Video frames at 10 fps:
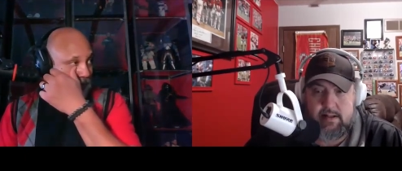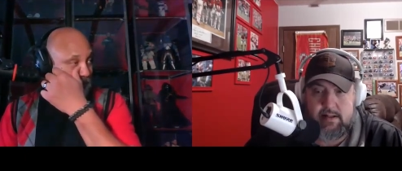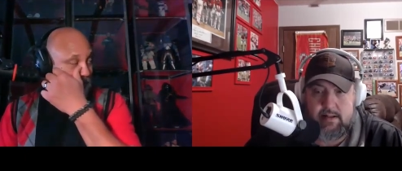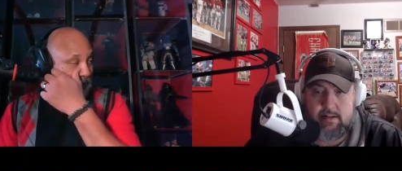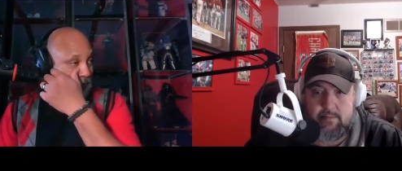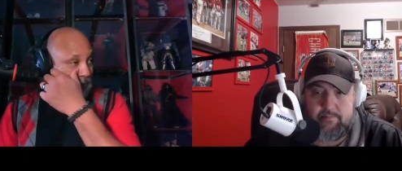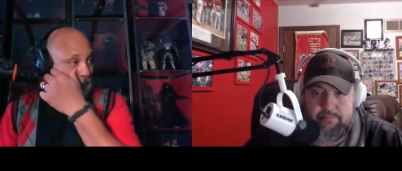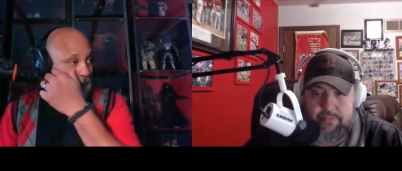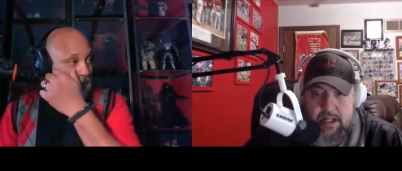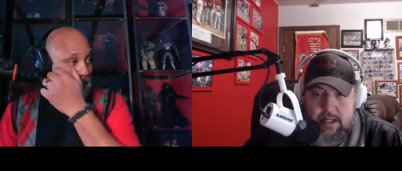Speaker 1: Um,
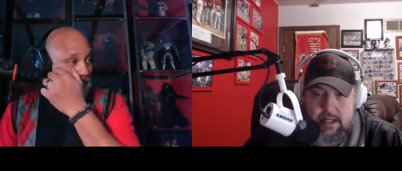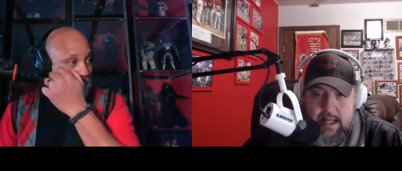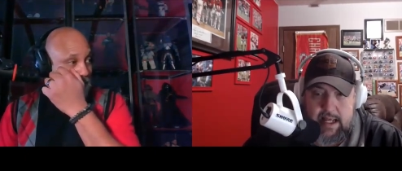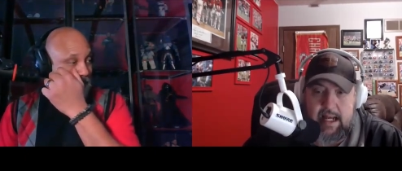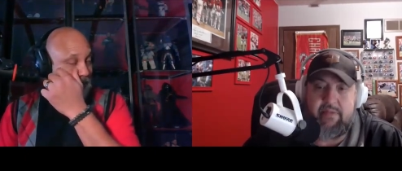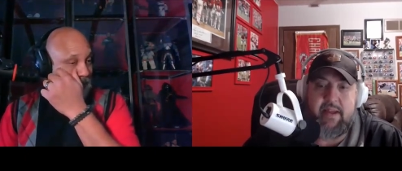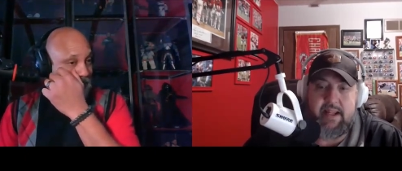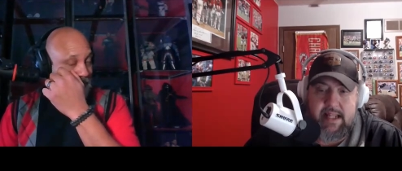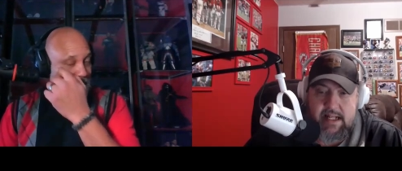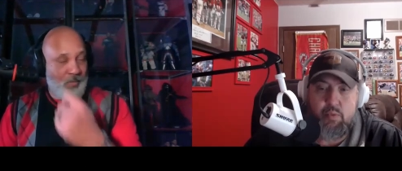yeah. And I
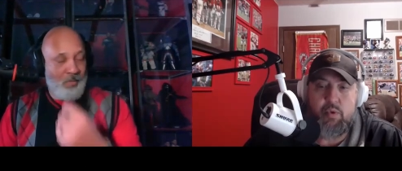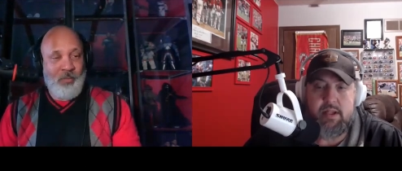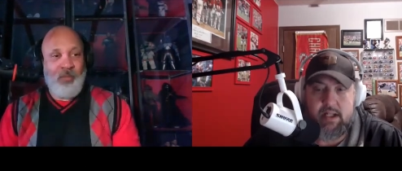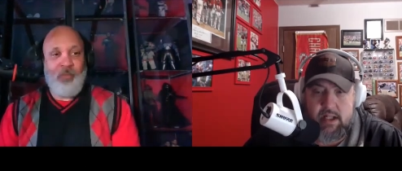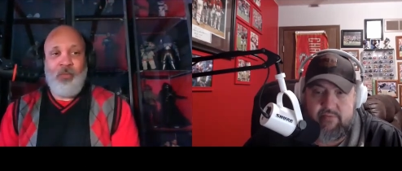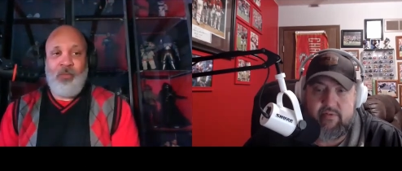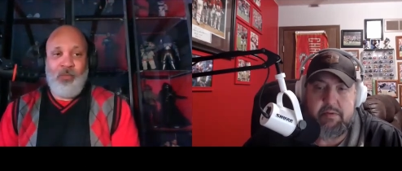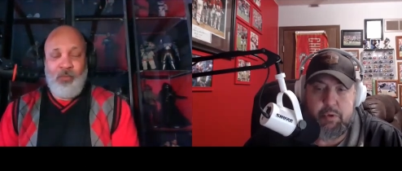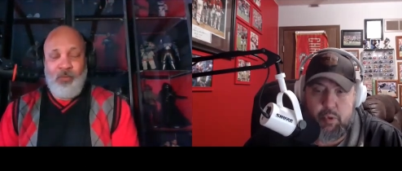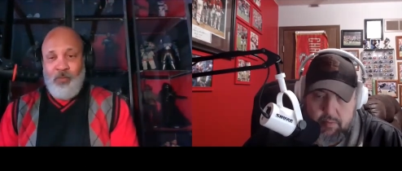think that's where the difference
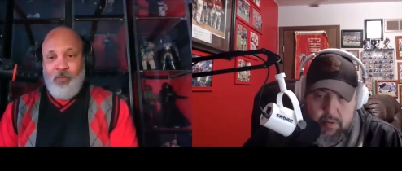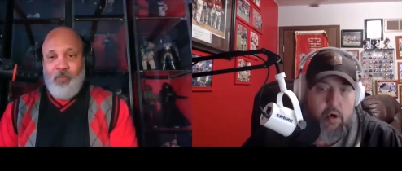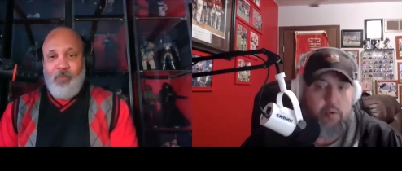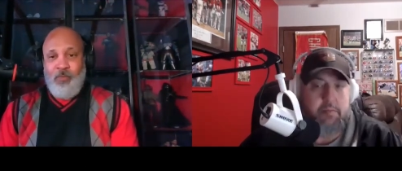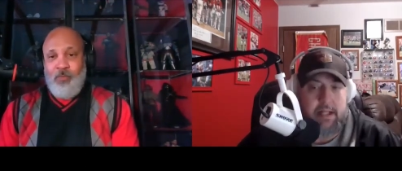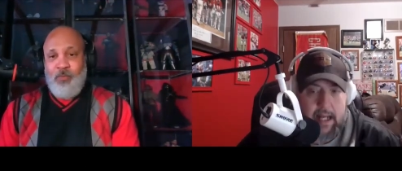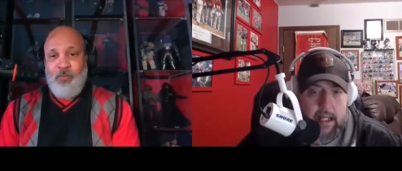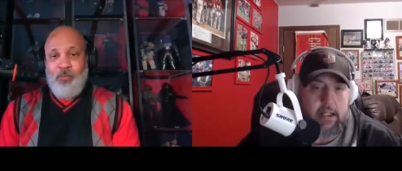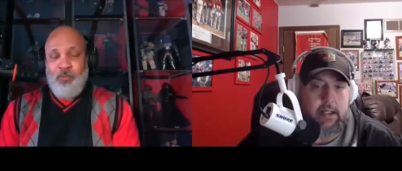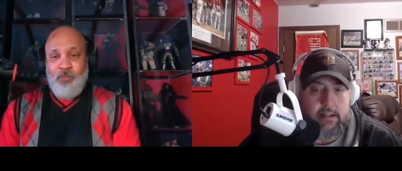between Mahomes and
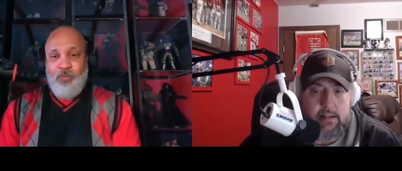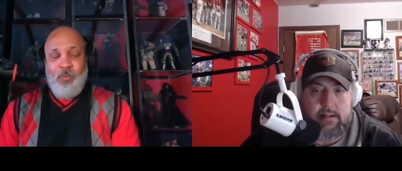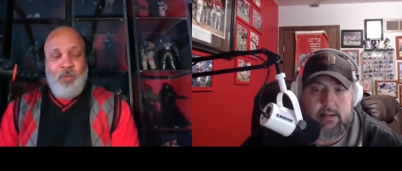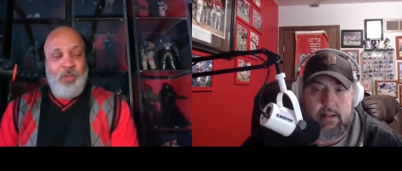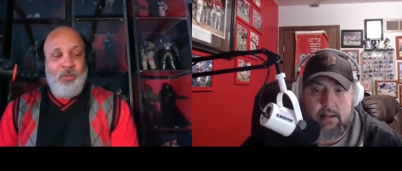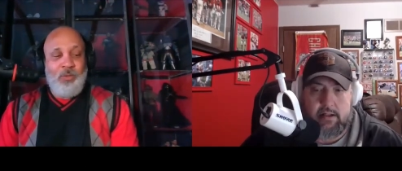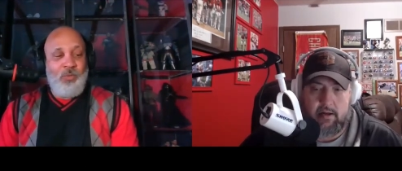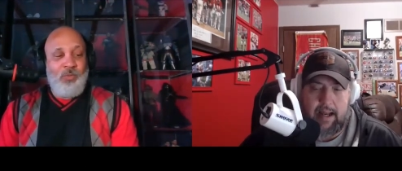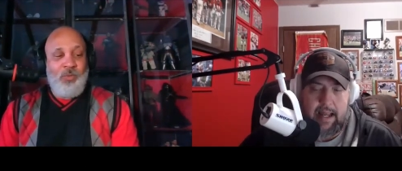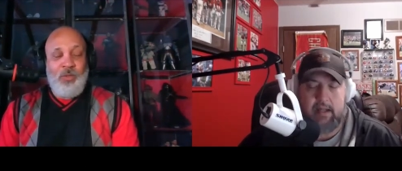Allen is. You
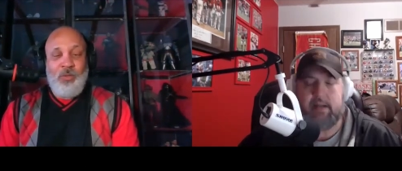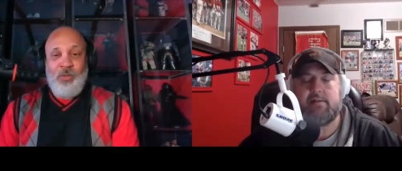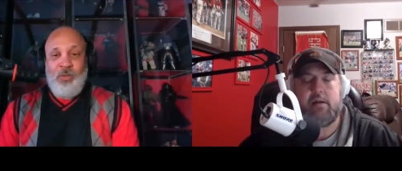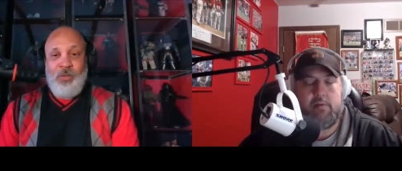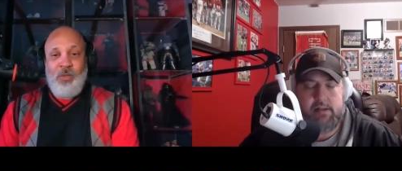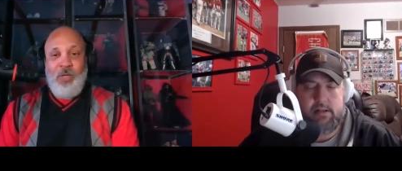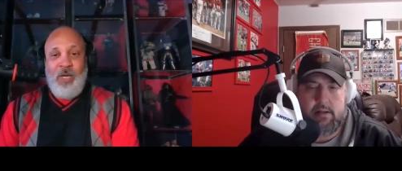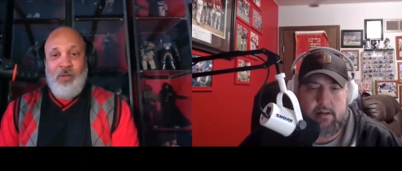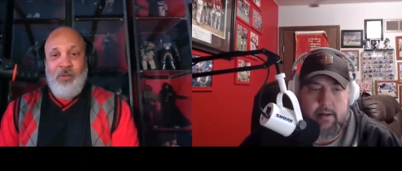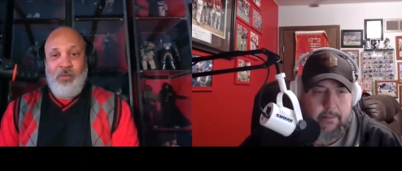know, Two Allen is always stood
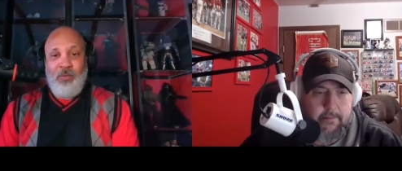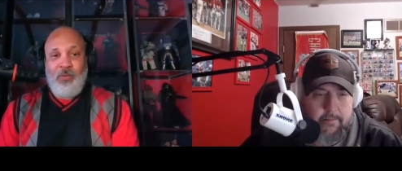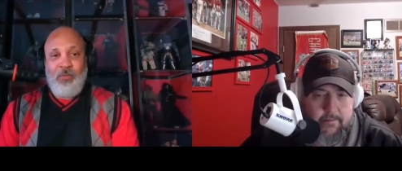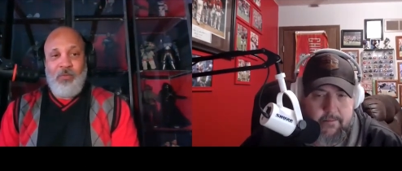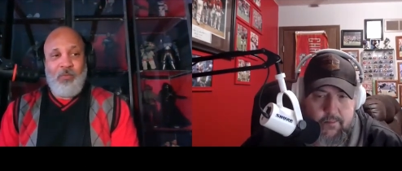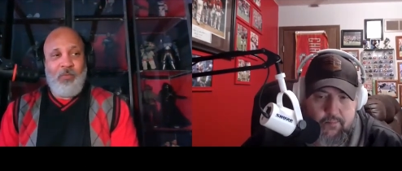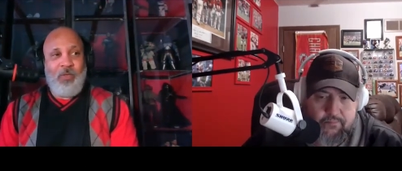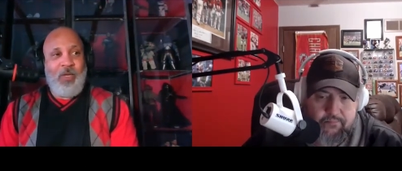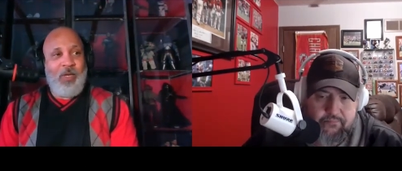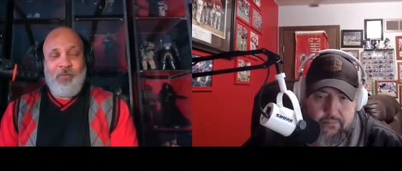
Speaker 2: out,
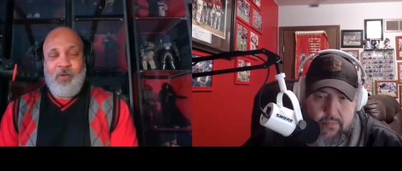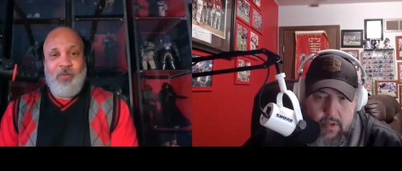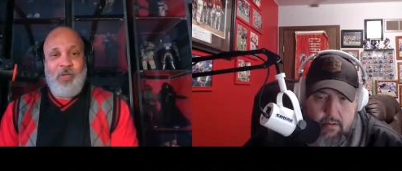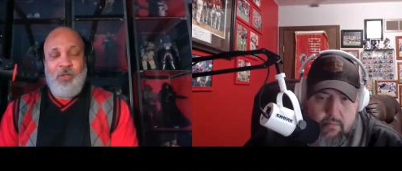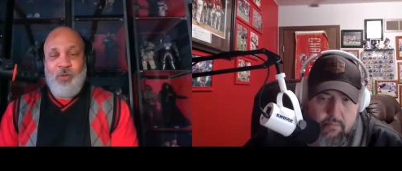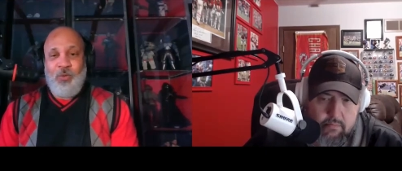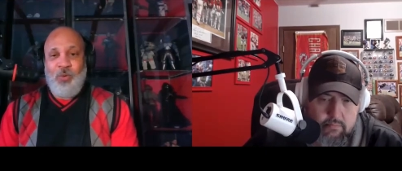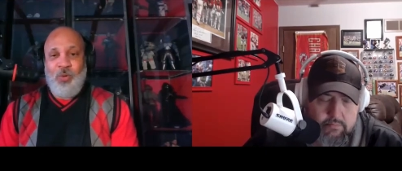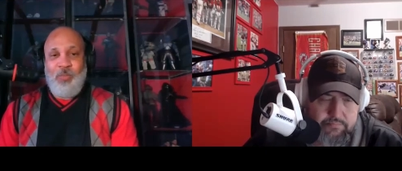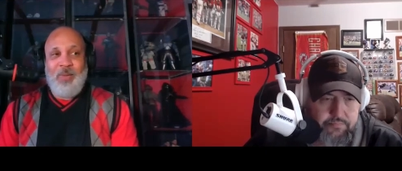not involving either
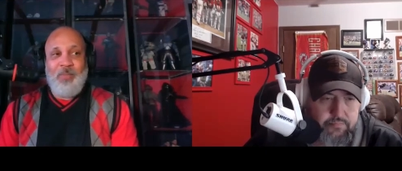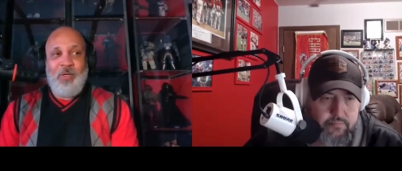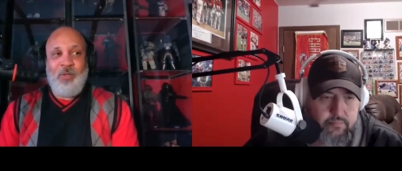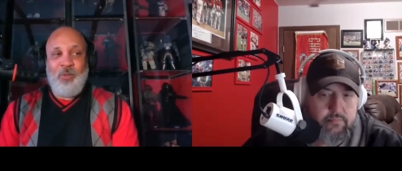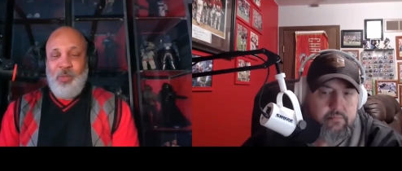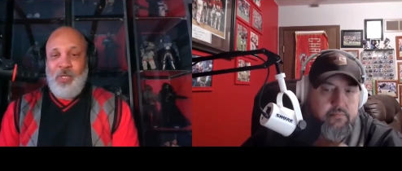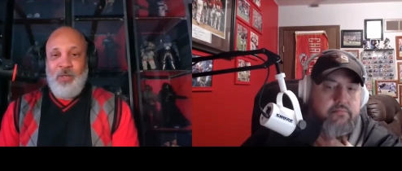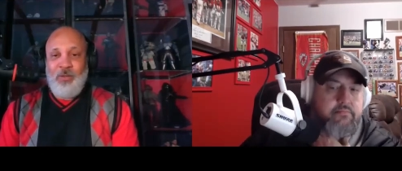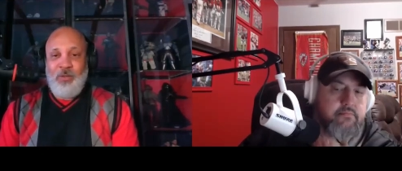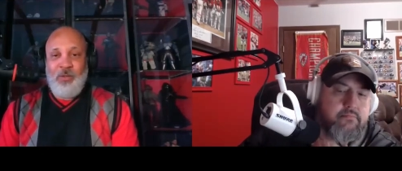quarterback but other
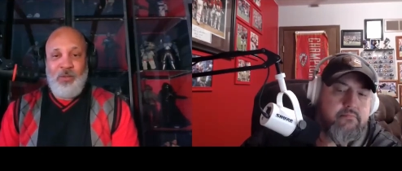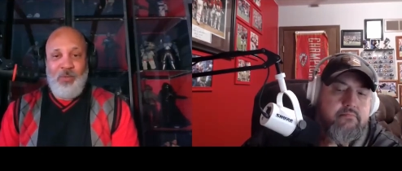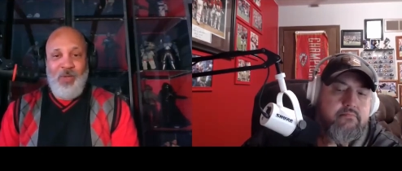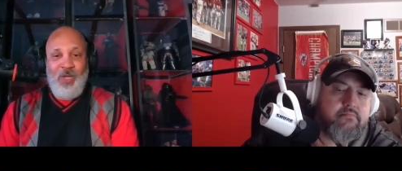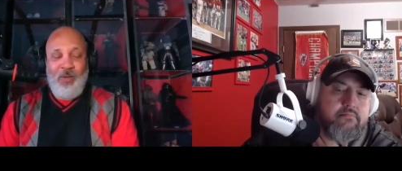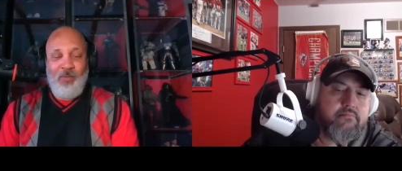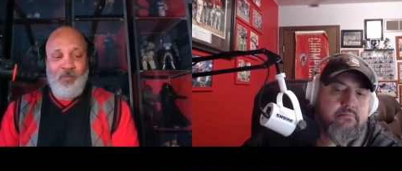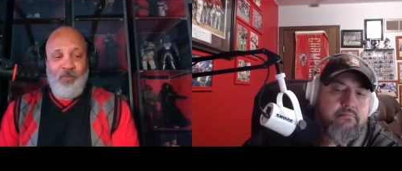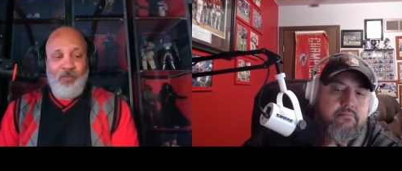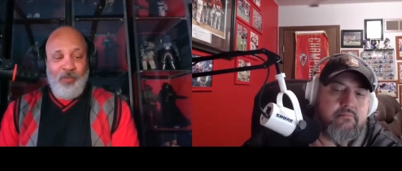players. To me,
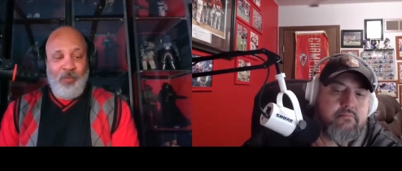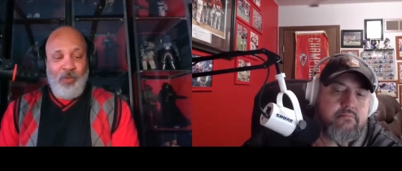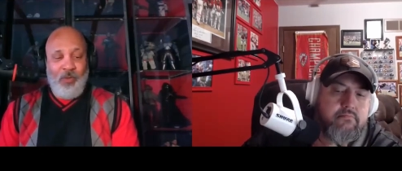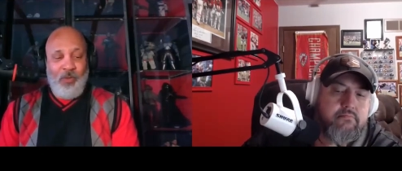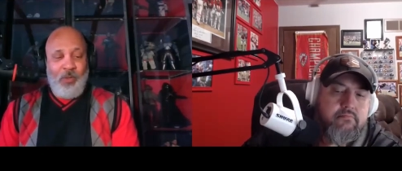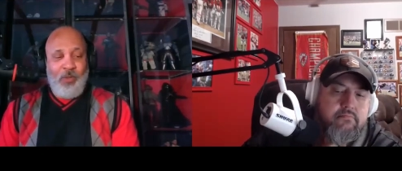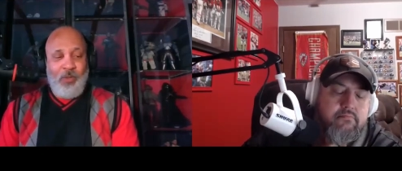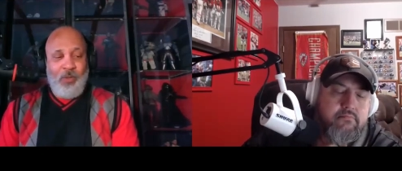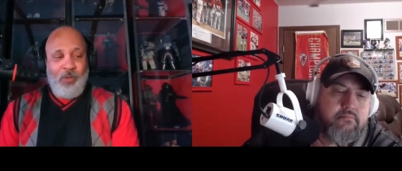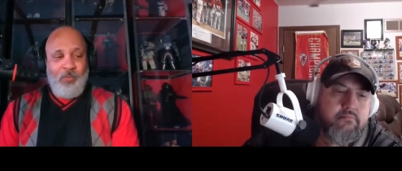
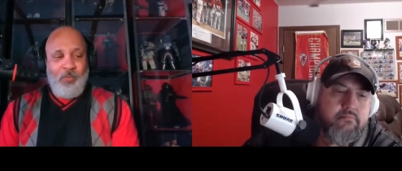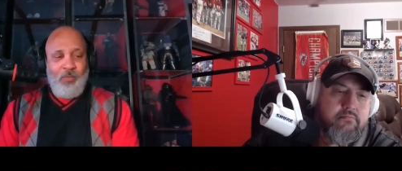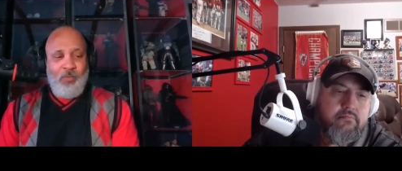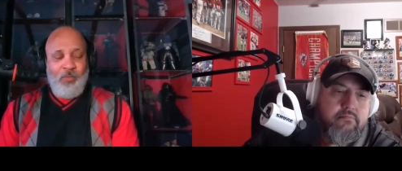um,